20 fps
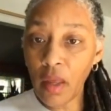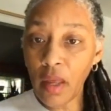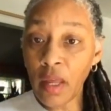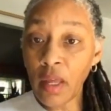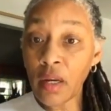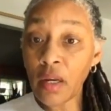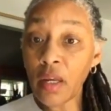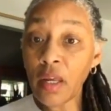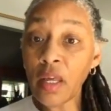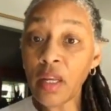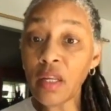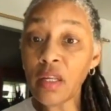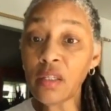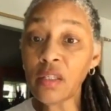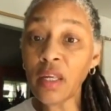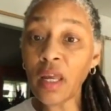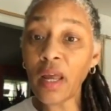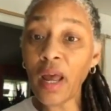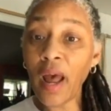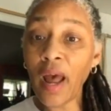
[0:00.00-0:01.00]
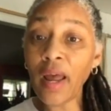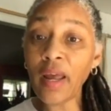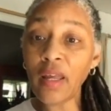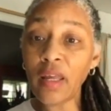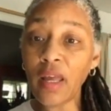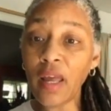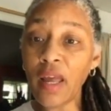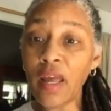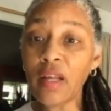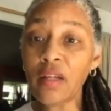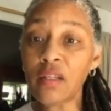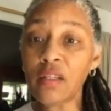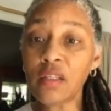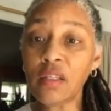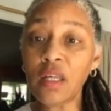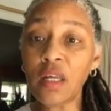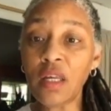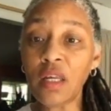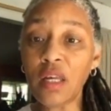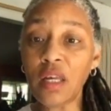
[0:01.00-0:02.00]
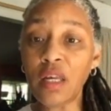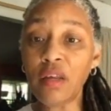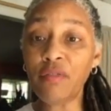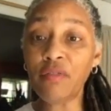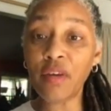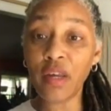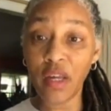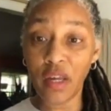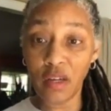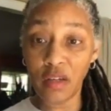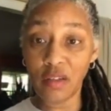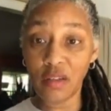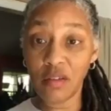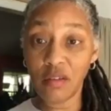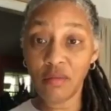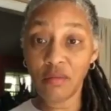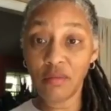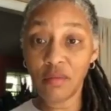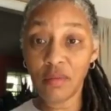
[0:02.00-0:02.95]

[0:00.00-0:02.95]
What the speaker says: And it is a Hike NC event.